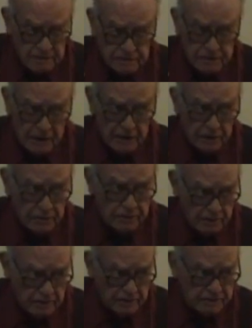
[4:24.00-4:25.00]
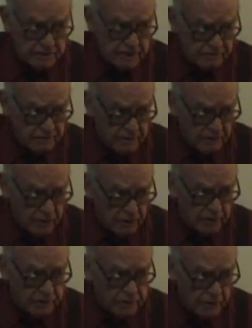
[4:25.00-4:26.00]
that's not on their list, even their
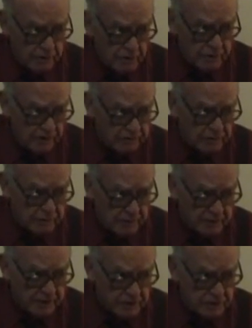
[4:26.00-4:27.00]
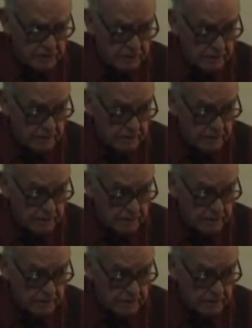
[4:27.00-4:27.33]
own internal, not for publication